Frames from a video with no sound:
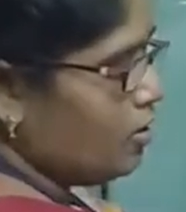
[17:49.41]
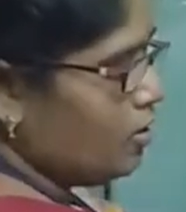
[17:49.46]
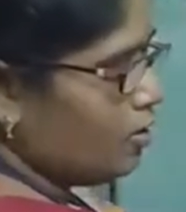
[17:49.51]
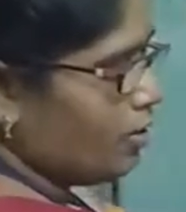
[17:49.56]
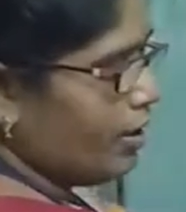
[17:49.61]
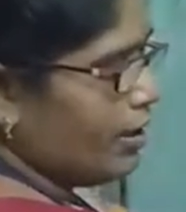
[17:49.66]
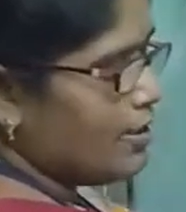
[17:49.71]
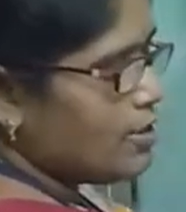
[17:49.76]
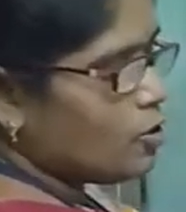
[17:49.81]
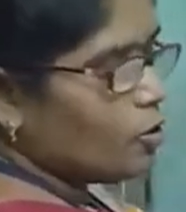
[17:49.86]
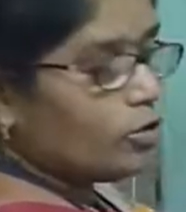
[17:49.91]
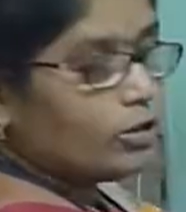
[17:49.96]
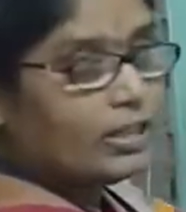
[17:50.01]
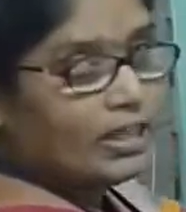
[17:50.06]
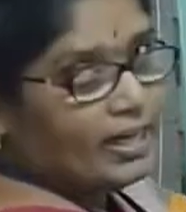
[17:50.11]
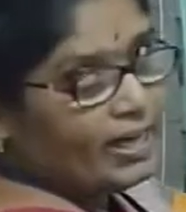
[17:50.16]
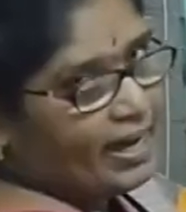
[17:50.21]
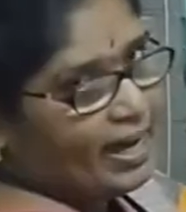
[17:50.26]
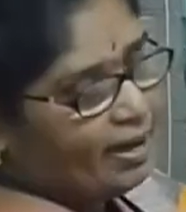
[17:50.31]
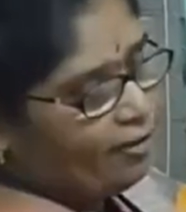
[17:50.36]
Okay, so
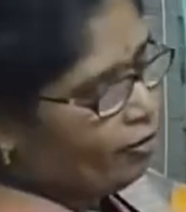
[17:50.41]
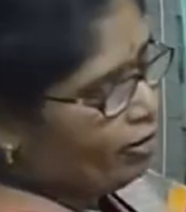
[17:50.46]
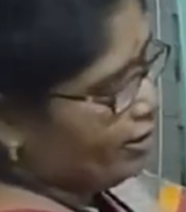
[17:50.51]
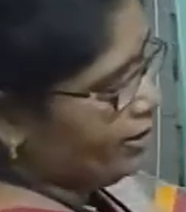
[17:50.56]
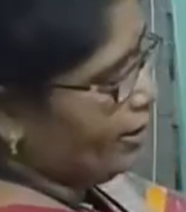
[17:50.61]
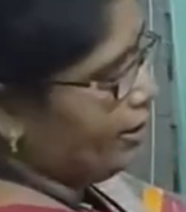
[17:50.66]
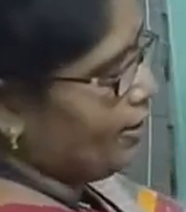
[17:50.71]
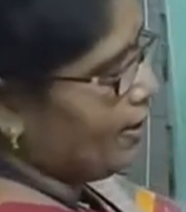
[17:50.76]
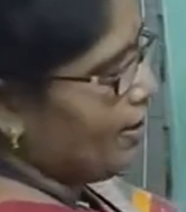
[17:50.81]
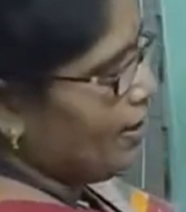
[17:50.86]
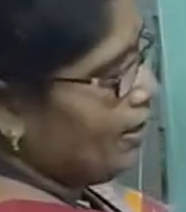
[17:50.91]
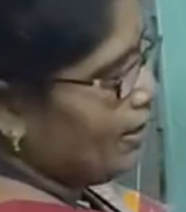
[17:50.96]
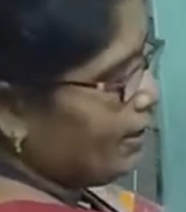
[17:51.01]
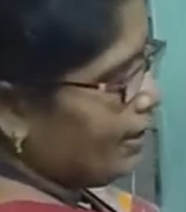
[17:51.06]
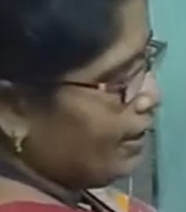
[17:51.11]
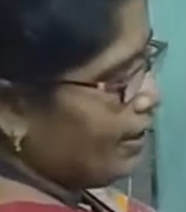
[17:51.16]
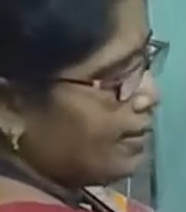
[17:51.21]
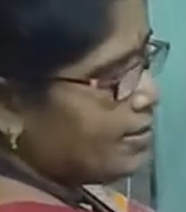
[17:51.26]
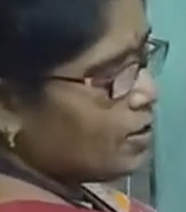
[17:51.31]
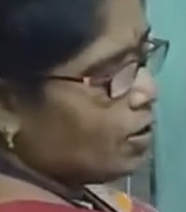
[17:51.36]
three I have written:
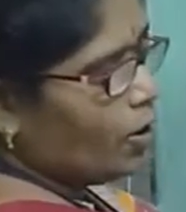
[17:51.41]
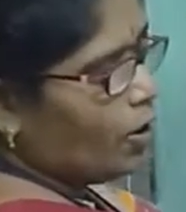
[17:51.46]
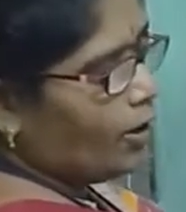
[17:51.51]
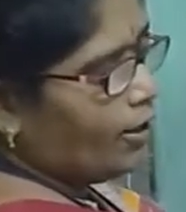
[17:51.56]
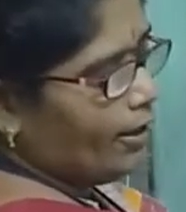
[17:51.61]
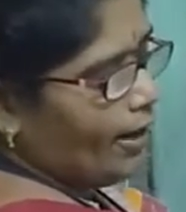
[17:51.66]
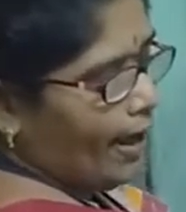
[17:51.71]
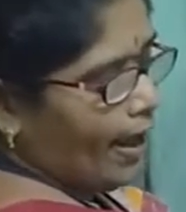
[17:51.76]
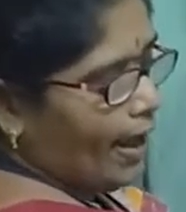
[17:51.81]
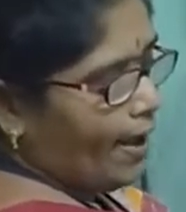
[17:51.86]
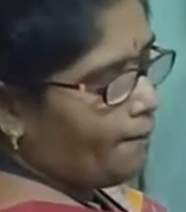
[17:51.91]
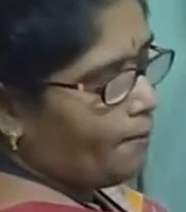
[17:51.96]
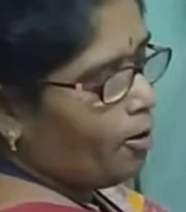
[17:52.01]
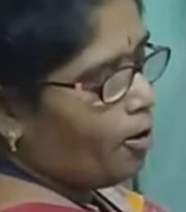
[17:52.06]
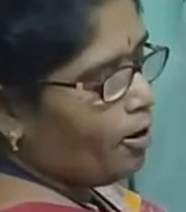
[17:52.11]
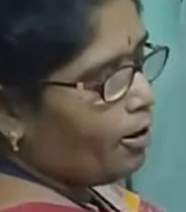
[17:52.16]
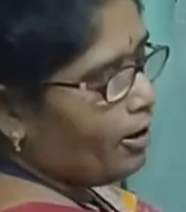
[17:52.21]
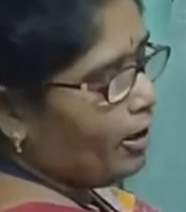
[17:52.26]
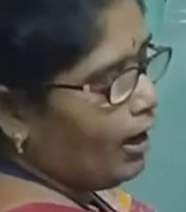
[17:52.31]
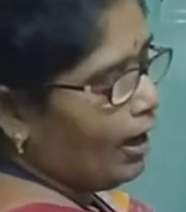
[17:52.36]
is or, am
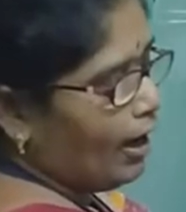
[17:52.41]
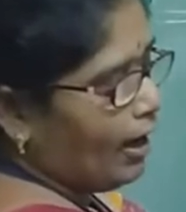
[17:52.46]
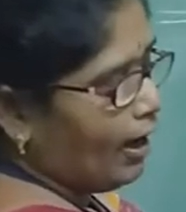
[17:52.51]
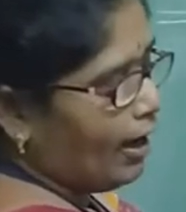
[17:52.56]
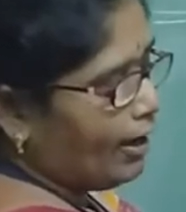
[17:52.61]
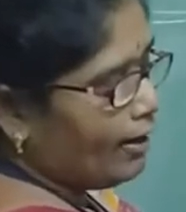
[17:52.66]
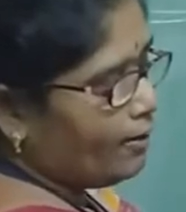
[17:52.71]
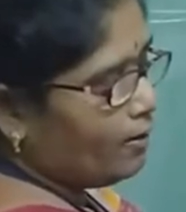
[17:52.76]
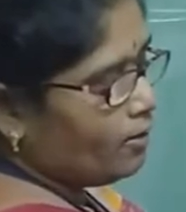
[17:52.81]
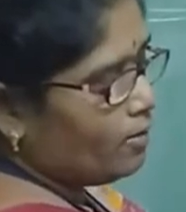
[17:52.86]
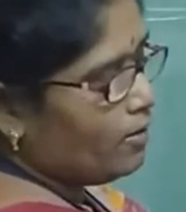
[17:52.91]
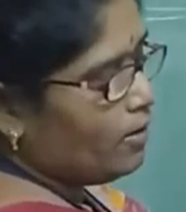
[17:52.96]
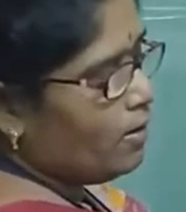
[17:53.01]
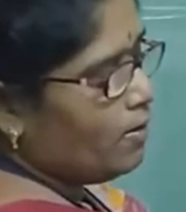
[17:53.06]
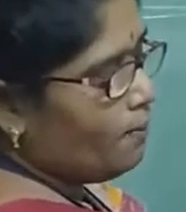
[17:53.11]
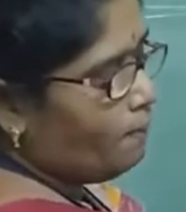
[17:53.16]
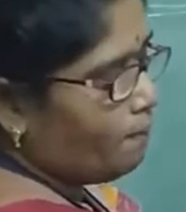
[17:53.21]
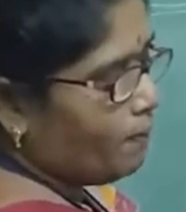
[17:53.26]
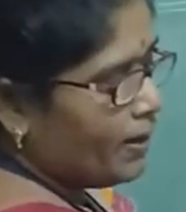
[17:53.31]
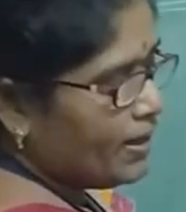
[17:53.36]
or, are
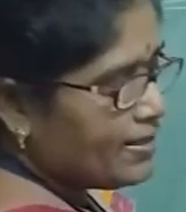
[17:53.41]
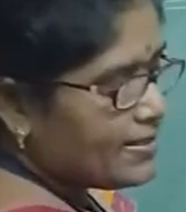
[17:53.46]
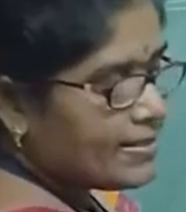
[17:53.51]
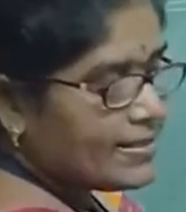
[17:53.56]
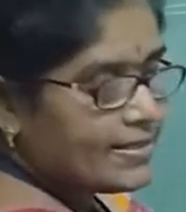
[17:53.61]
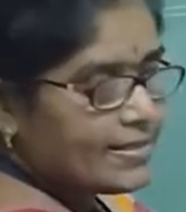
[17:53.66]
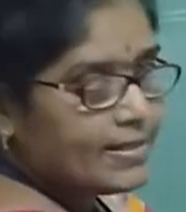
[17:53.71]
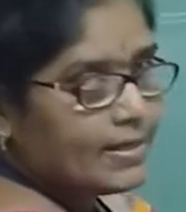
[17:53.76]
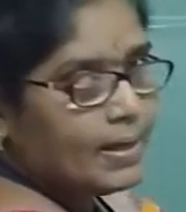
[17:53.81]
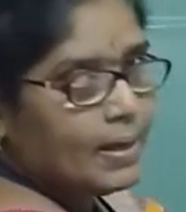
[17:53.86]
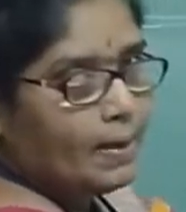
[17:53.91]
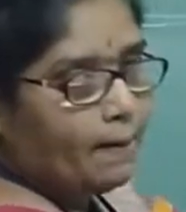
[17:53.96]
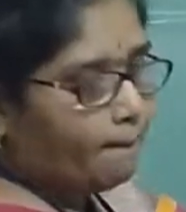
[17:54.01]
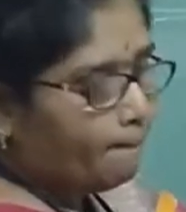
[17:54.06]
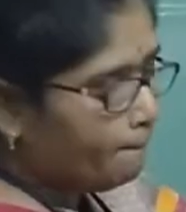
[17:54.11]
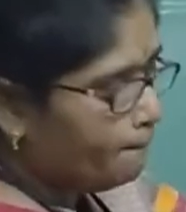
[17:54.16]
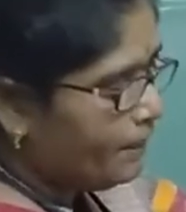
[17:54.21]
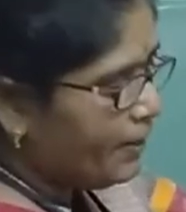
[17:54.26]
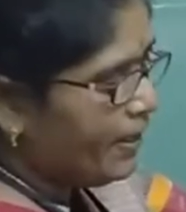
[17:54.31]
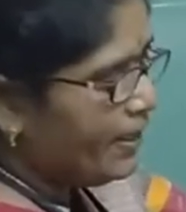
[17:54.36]
plus
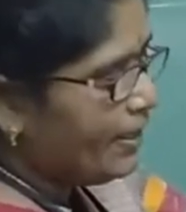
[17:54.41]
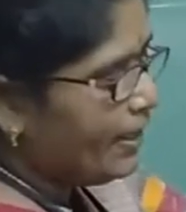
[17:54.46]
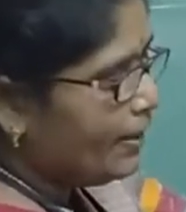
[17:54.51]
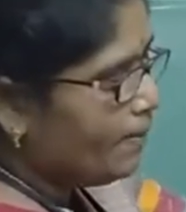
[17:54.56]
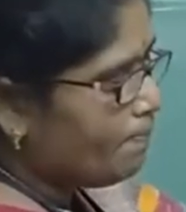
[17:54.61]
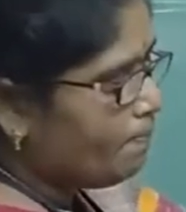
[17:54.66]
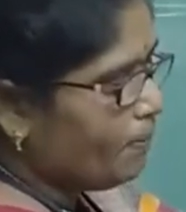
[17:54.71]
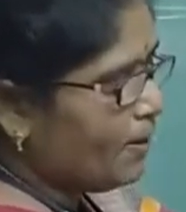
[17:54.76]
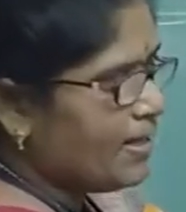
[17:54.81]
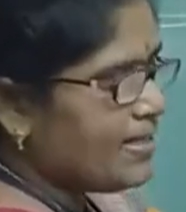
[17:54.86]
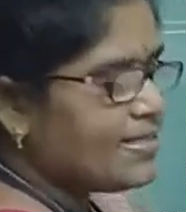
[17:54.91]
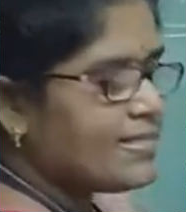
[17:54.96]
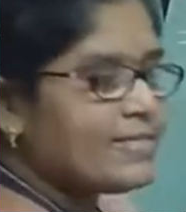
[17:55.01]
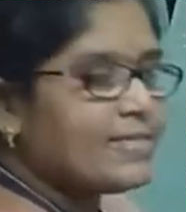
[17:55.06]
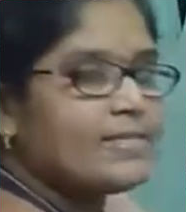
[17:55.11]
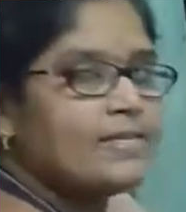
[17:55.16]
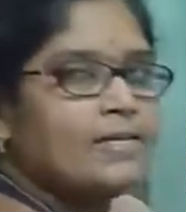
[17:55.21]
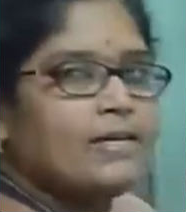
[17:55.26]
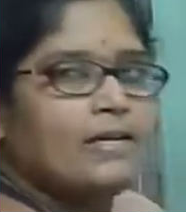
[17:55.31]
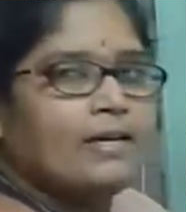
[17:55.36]
being
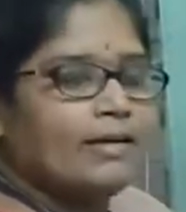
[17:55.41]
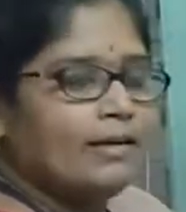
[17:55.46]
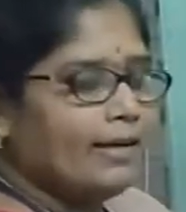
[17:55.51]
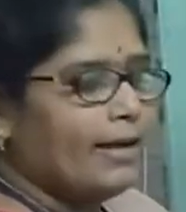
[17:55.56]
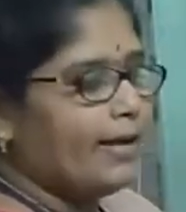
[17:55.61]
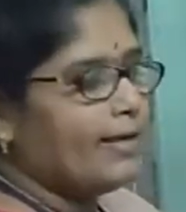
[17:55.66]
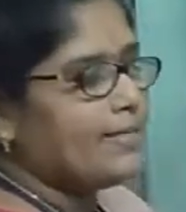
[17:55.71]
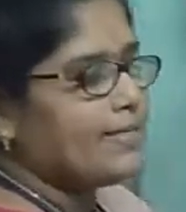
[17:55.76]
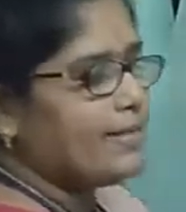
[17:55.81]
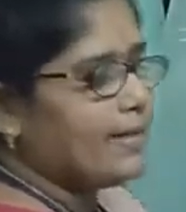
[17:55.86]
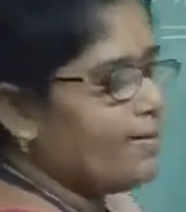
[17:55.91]
plus. Next